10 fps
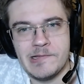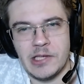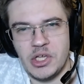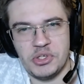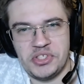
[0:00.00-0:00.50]

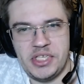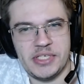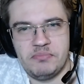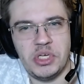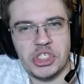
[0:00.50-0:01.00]
Because
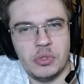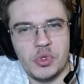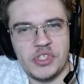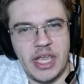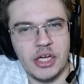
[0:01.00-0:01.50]
his mission
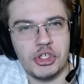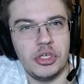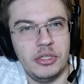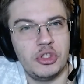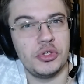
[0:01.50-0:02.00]
was
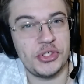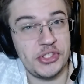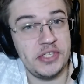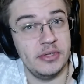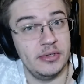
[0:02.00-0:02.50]
actually to
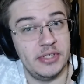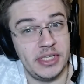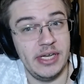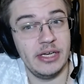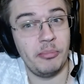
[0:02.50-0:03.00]
steal the
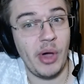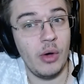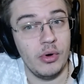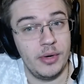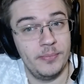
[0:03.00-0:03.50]
king
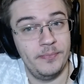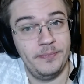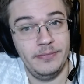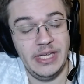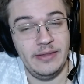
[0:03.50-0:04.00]
power
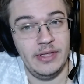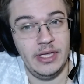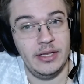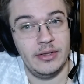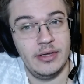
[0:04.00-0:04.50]
in
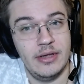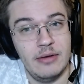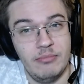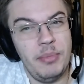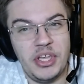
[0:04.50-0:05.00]
the end.
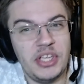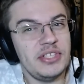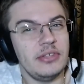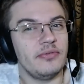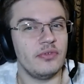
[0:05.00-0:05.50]
Maybe he
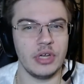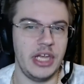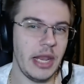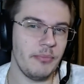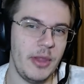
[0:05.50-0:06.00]
didn't
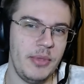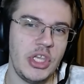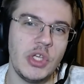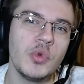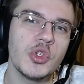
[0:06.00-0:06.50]
forget, maybe
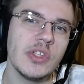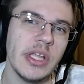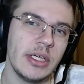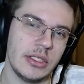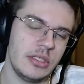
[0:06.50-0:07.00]
he was
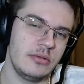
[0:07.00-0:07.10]
like